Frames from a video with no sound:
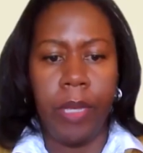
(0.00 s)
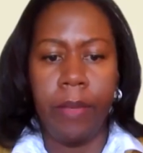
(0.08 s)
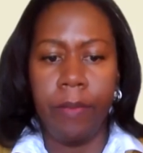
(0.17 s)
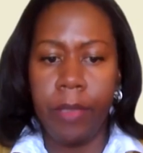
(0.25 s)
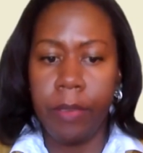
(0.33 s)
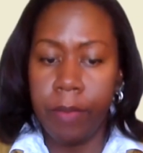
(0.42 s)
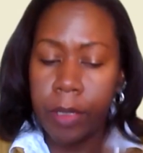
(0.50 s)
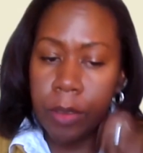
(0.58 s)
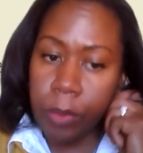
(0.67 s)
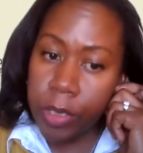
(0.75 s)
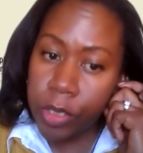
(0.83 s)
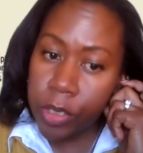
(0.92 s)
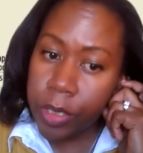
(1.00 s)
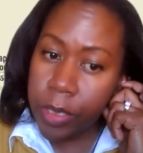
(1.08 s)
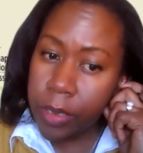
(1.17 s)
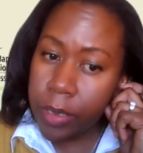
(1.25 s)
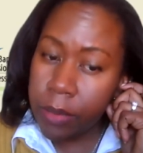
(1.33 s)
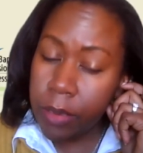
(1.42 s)
we'll have the
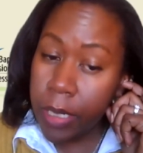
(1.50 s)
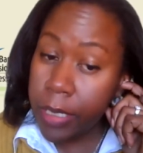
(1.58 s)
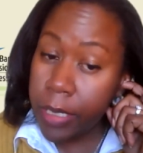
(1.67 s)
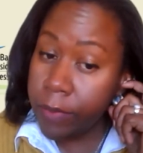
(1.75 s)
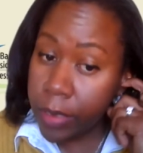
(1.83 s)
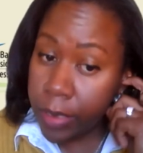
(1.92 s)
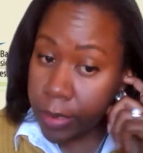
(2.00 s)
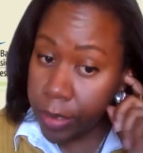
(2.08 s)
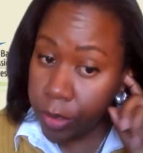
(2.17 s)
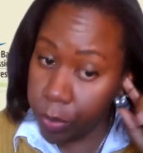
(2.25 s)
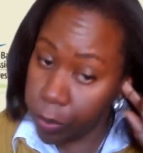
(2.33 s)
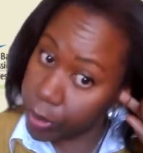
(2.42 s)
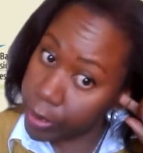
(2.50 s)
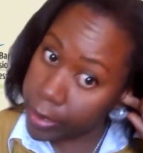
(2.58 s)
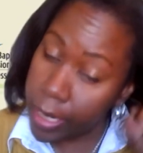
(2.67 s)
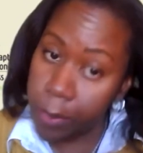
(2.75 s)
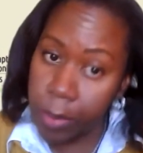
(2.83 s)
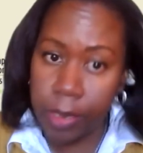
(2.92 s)
evaluation and even continue putting
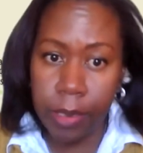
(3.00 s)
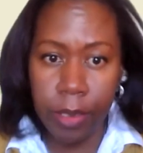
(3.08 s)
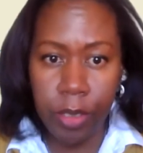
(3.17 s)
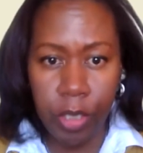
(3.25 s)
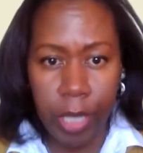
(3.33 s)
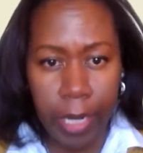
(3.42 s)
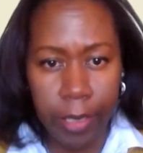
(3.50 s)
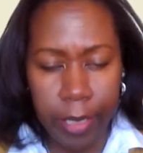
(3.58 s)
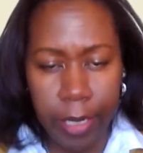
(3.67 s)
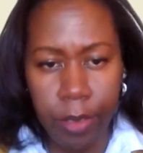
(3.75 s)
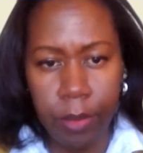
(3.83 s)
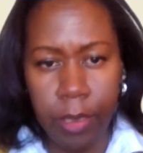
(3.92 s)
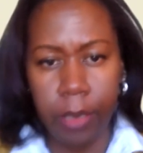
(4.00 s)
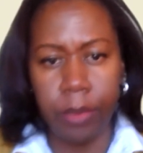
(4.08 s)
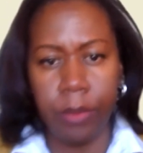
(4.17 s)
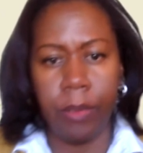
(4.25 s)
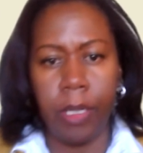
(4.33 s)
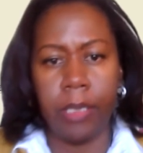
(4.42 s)
comments in the chat. Thank you,
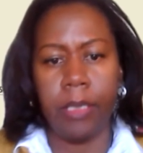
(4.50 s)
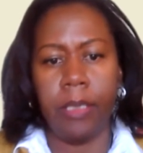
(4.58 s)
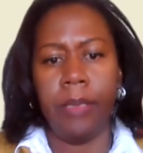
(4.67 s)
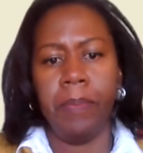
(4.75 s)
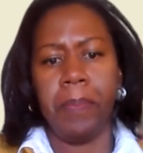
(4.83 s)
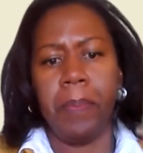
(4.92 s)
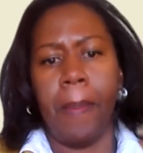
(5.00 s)
Dr. Rosalind.